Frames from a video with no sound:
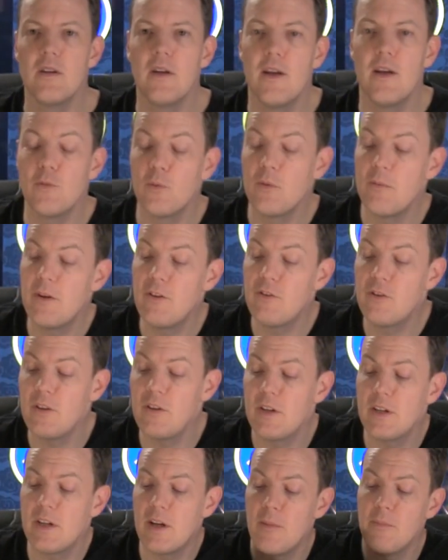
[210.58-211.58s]
As we
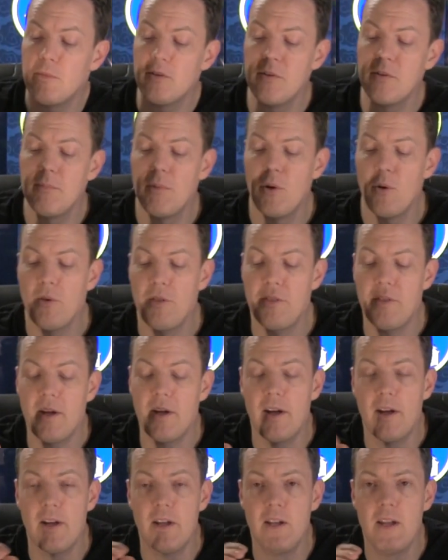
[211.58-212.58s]
mentioned, it comes in both
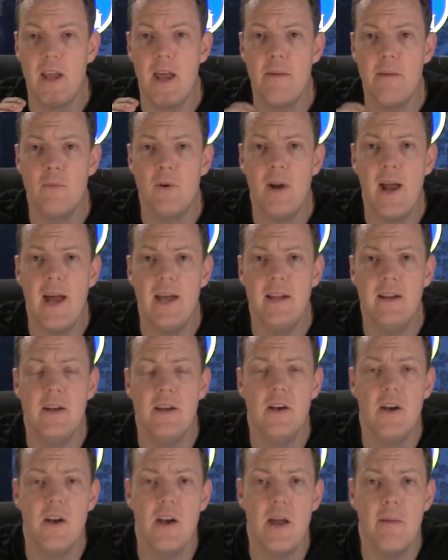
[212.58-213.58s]
an MRAD
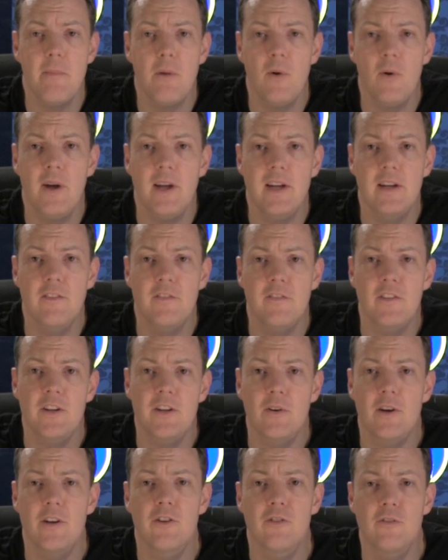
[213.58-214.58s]
and an MOA
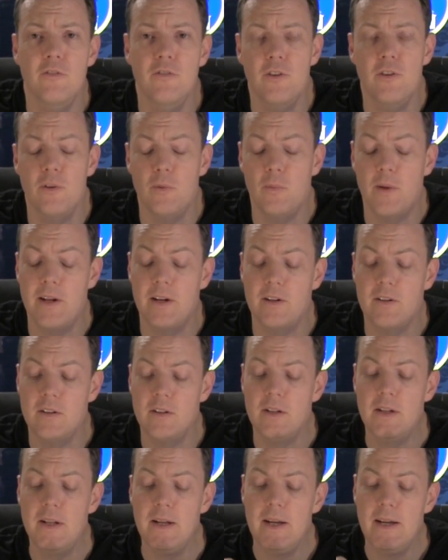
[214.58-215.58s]
configuration for the
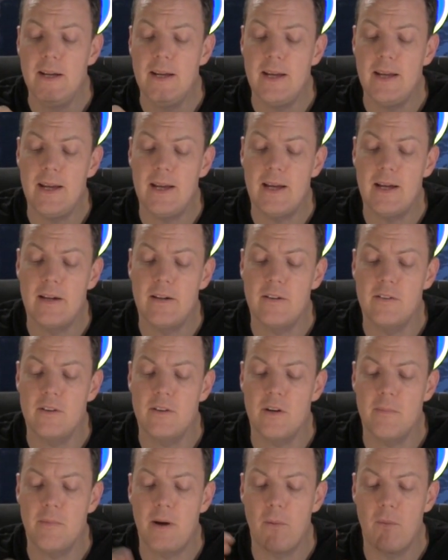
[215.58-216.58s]
reticle, and
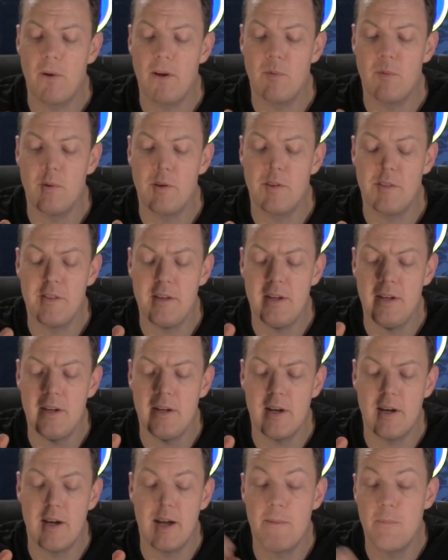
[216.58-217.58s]
I went with
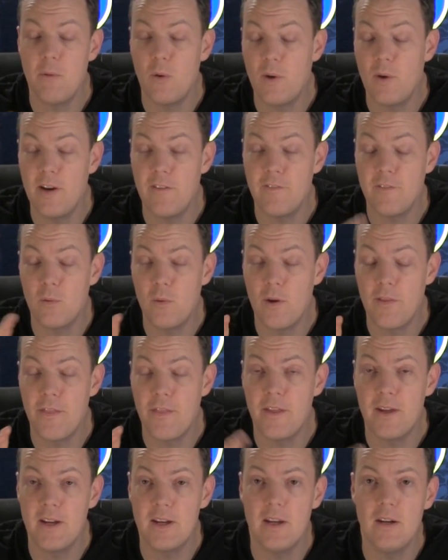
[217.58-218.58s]
the MOA. For one
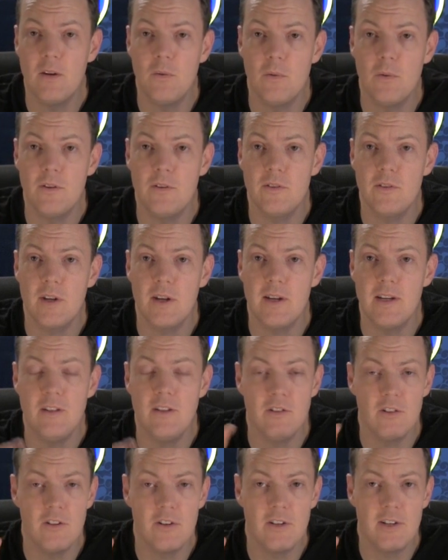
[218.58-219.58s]
thing, it was
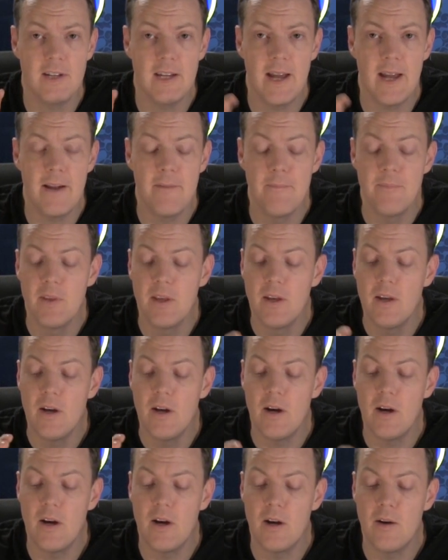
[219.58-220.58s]
easier to get.
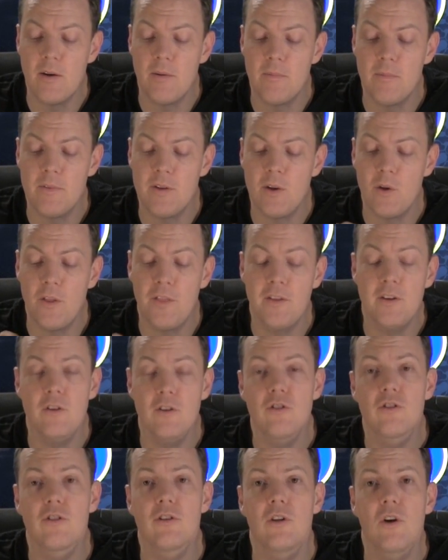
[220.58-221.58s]
The only thing you
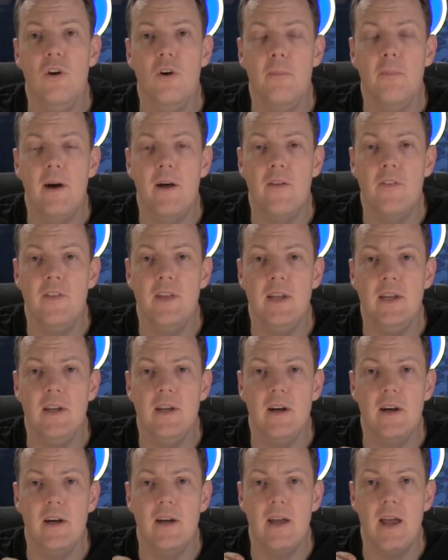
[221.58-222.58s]
should know about the
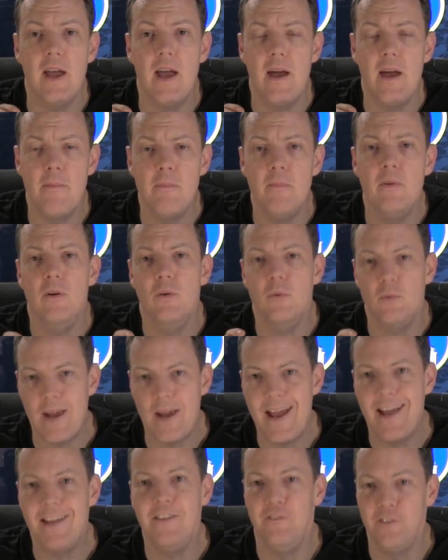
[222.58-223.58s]

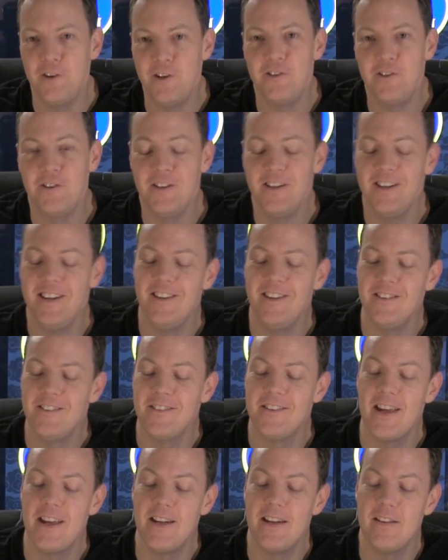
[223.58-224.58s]
MRAD version is
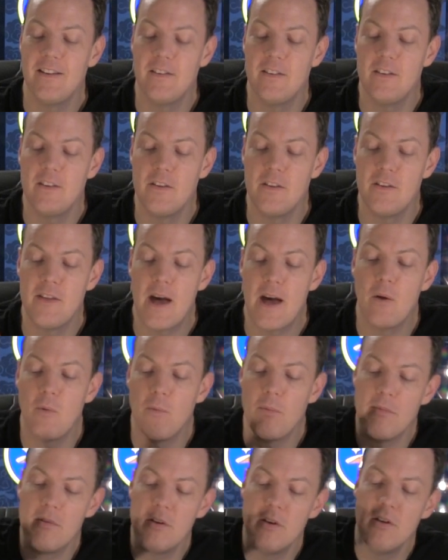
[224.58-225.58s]
that
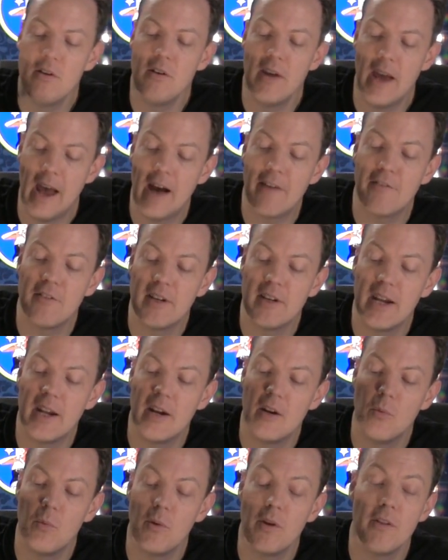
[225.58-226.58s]
you have to get
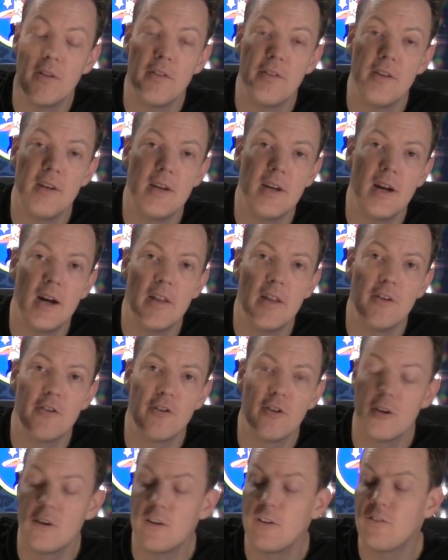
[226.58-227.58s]
it with the
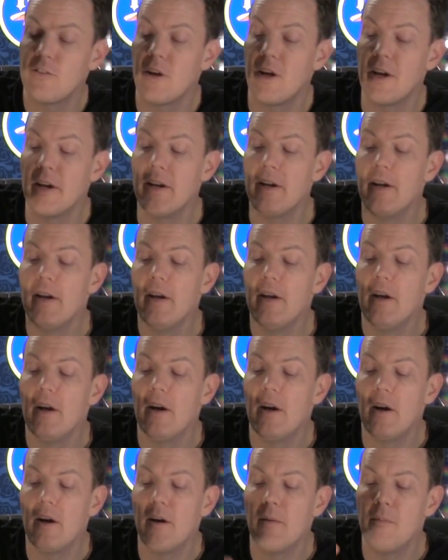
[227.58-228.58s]
turrets on it.
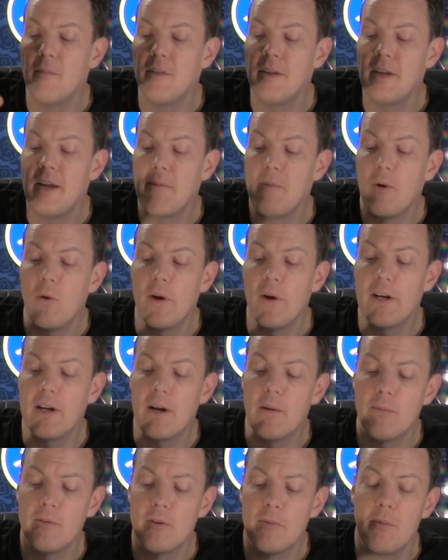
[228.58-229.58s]
The MOA
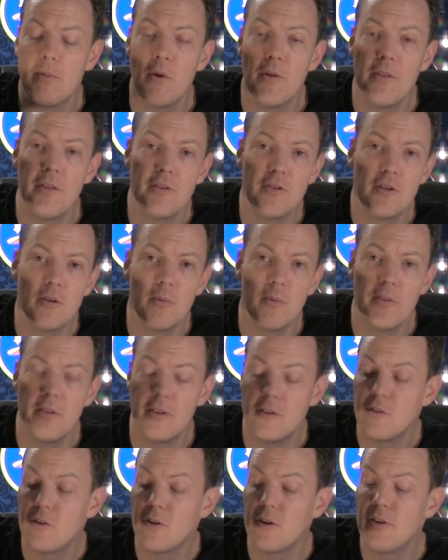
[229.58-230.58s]
comes in both with
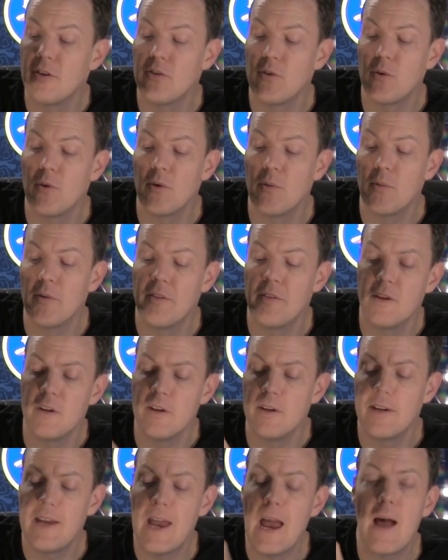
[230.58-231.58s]
the turrets or with
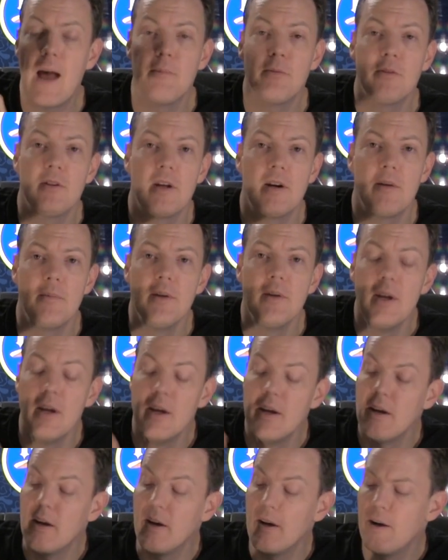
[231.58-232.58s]
the caps on
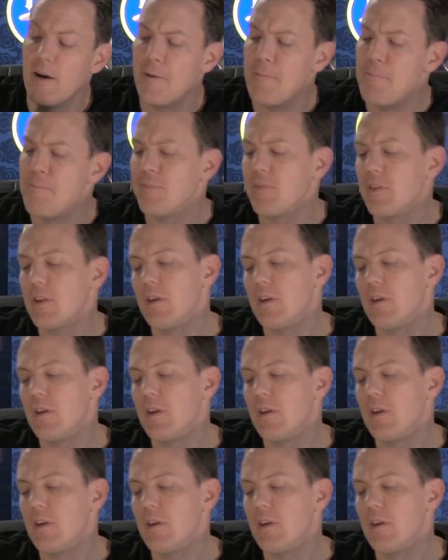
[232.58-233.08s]
them.